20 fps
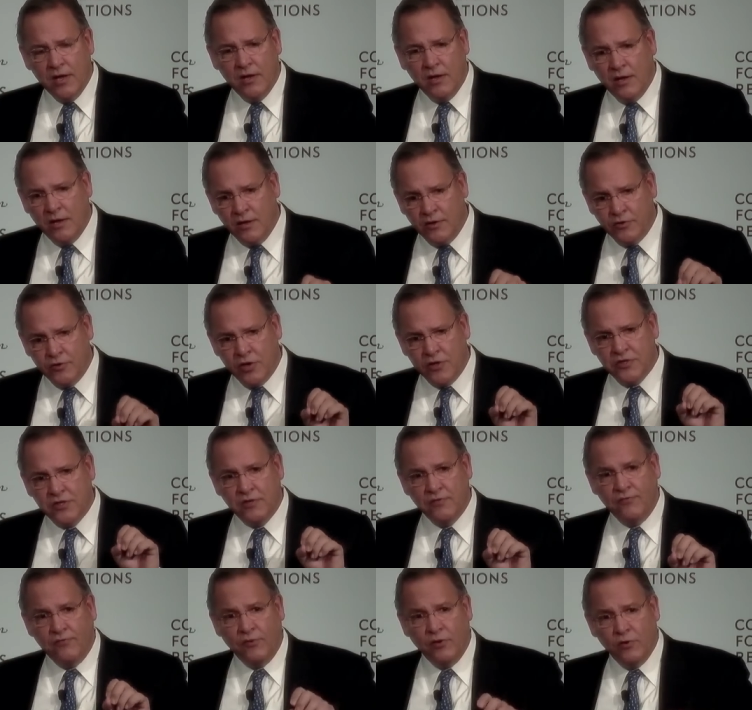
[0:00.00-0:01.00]
adjust
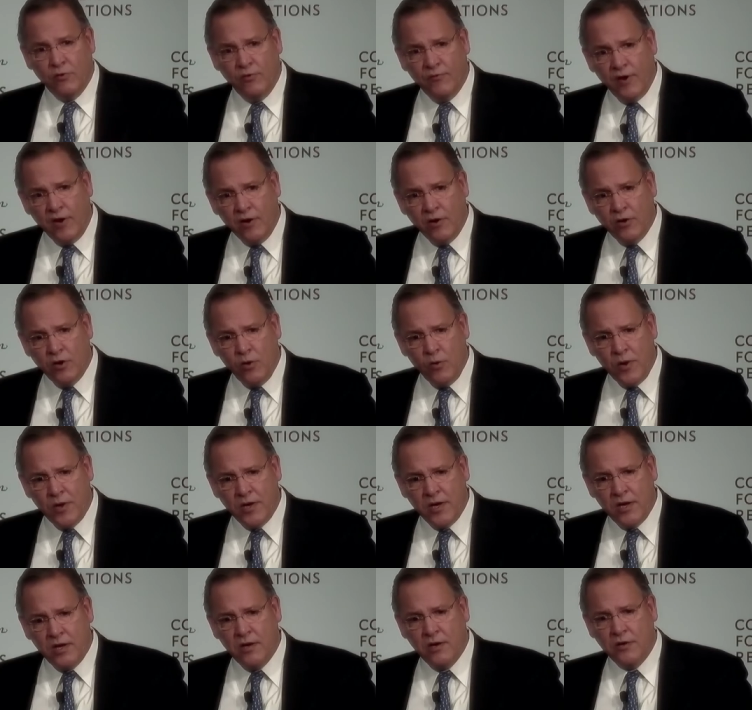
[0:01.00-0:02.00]
the flow of air going
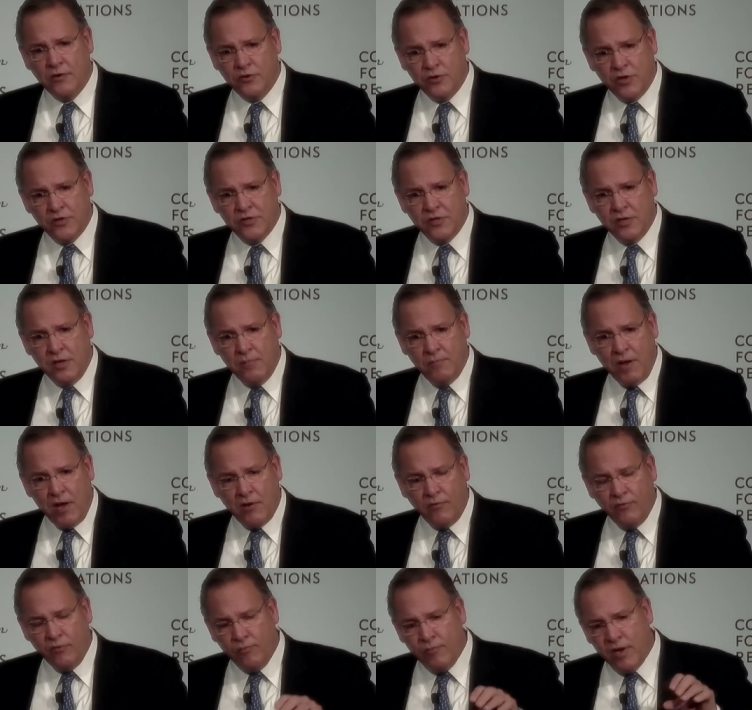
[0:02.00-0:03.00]
in, adjust the amount
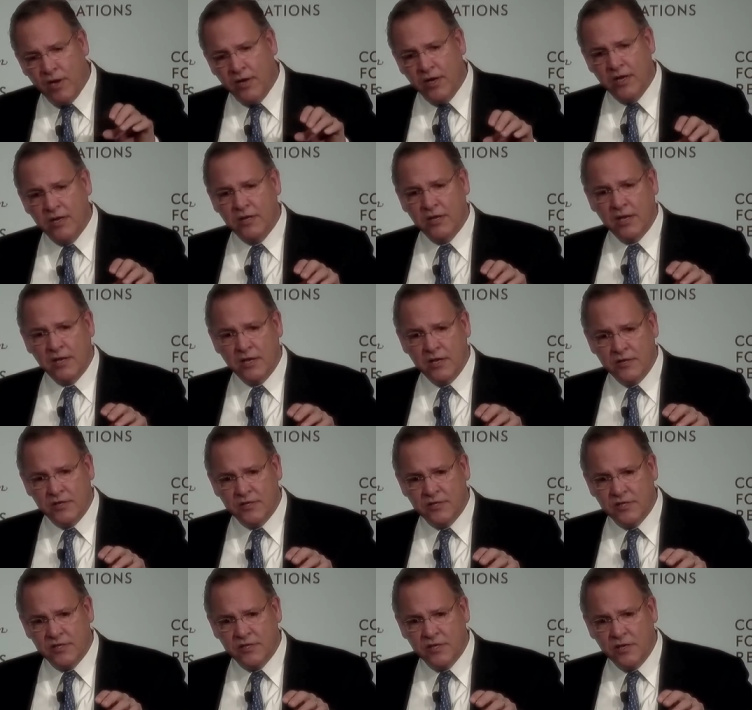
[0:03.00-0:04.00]
of humidity in the, in the
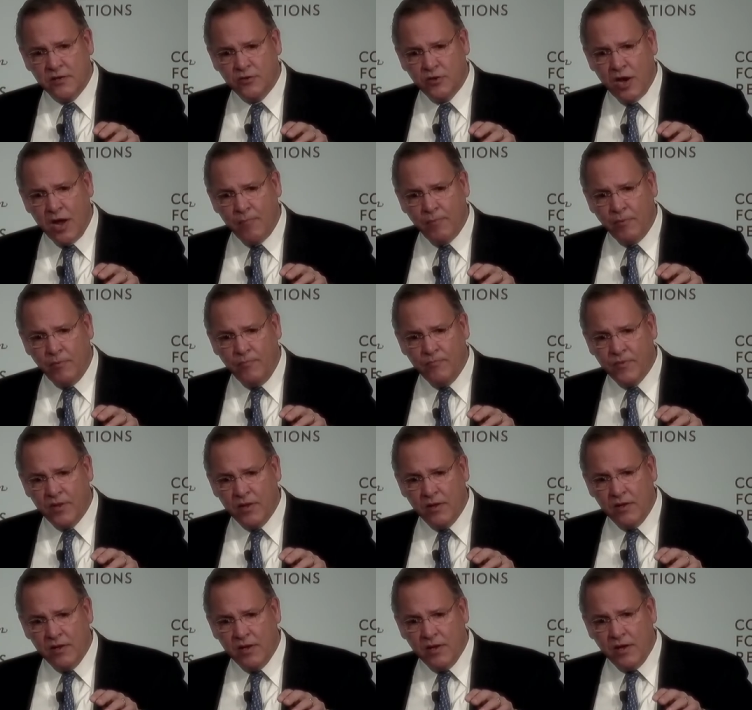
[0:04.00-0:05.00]
Sistine Chapel.
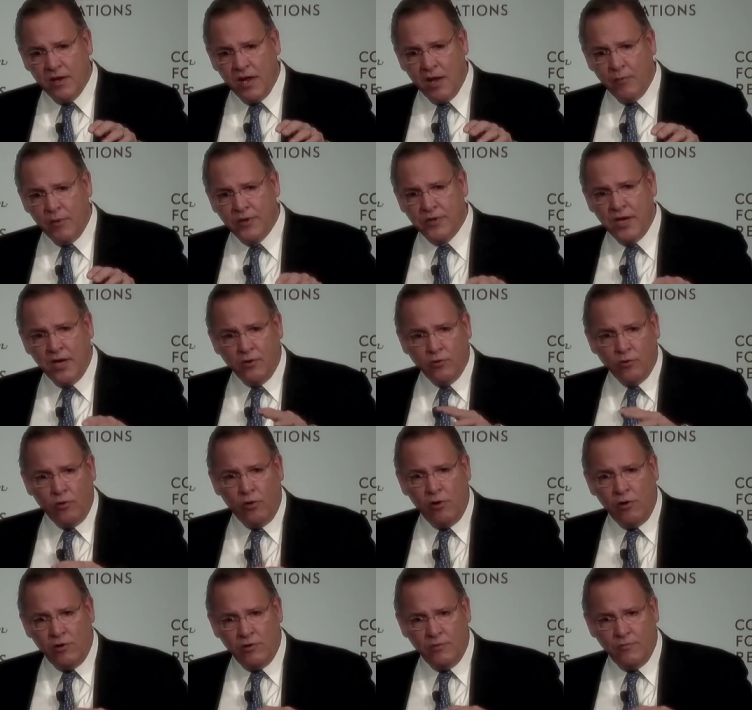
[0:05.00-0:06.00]
And we did it
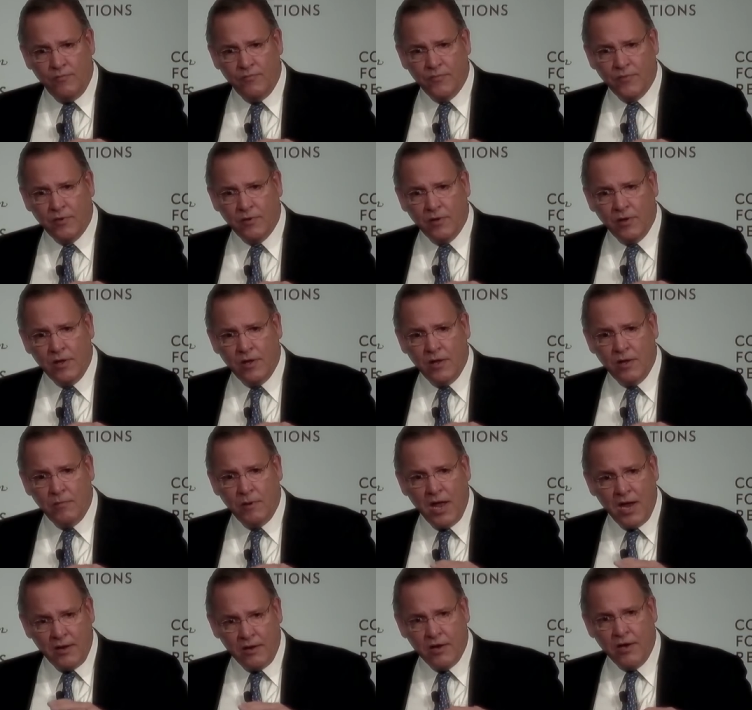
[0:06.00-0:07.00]
all uh,
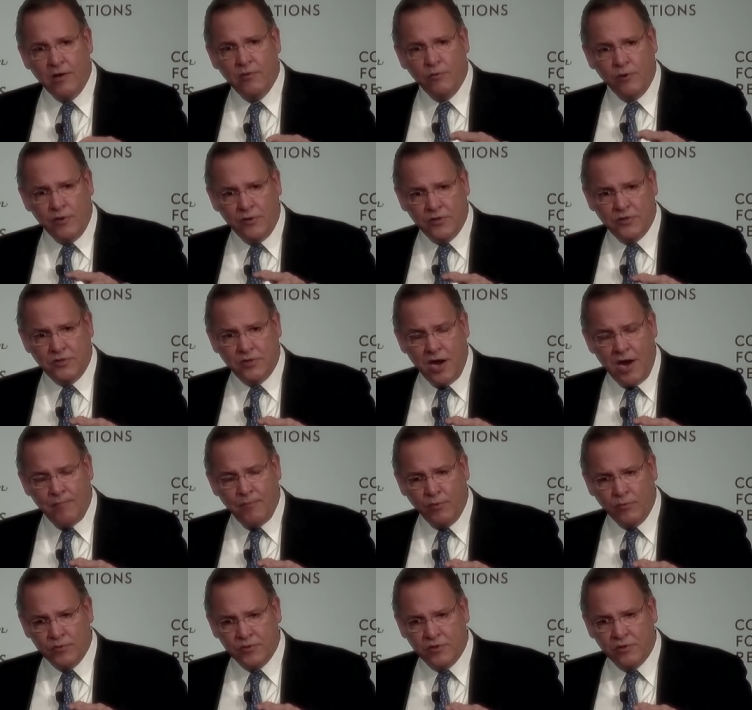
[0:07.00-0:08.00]
at night while the
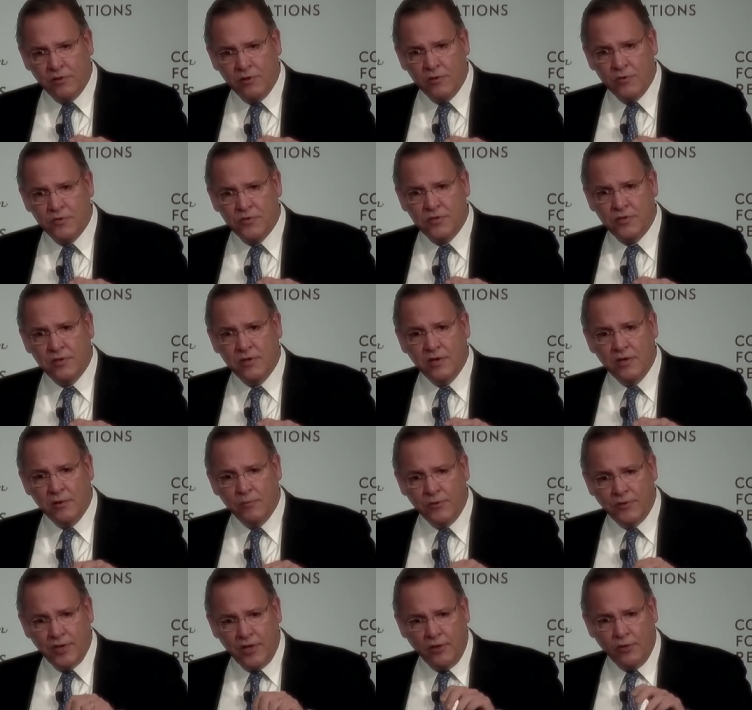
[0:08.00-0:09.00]
chapel was closed.
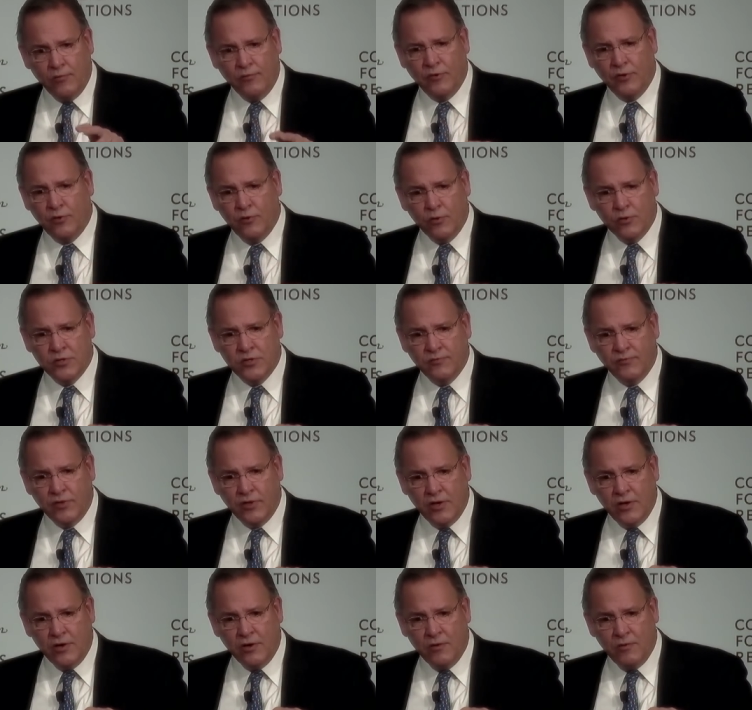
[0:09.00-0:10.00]
We did it over the course of a
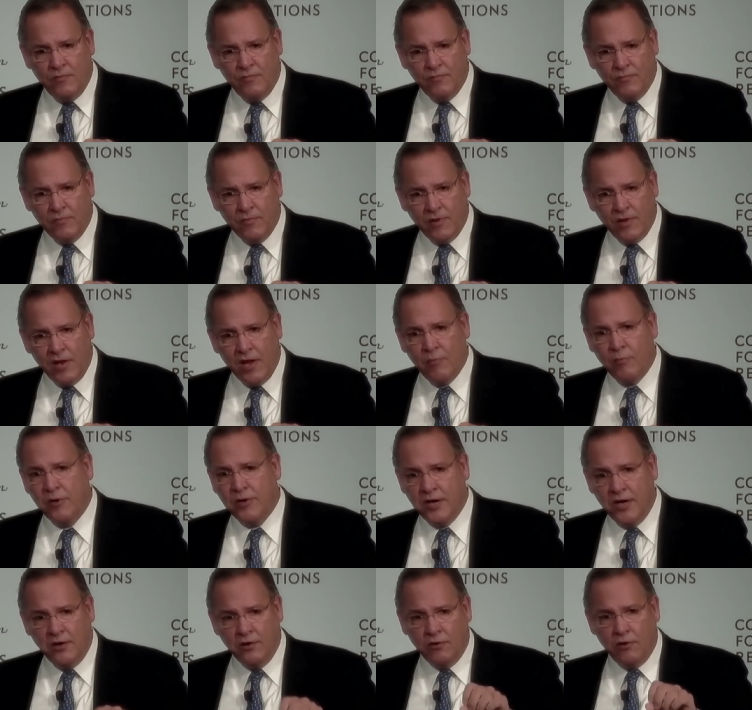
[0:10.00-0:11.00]
year, and we
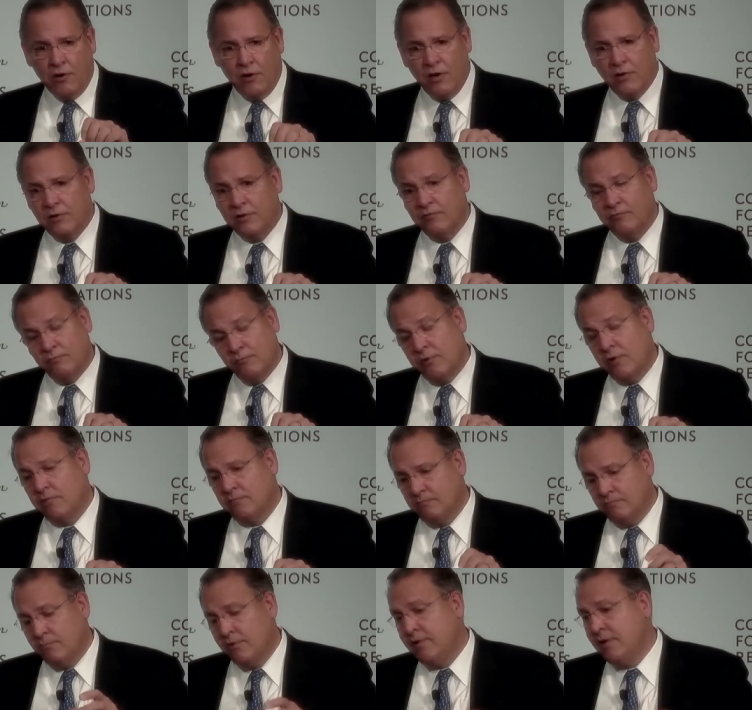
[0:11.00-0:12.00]
did it all, and well,
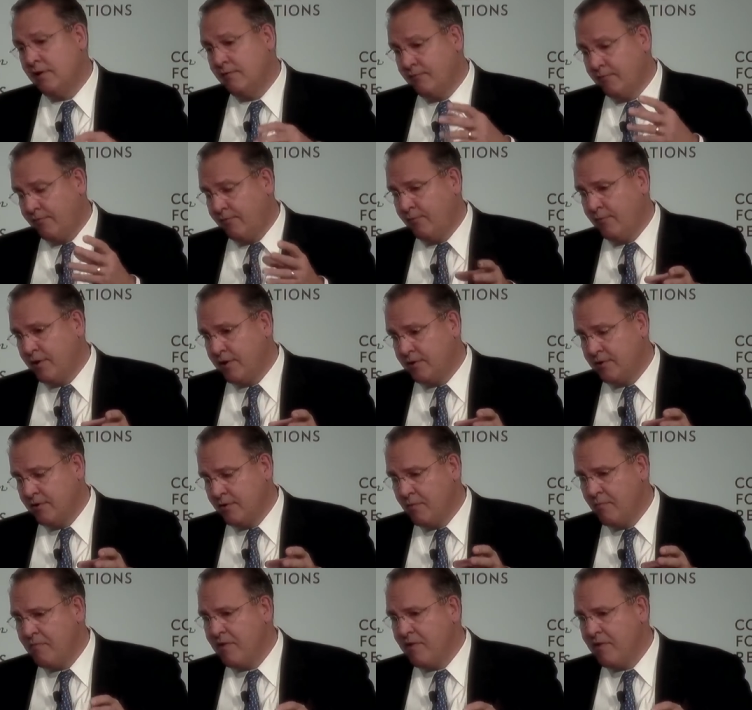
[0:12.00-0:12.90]
we did it for free too.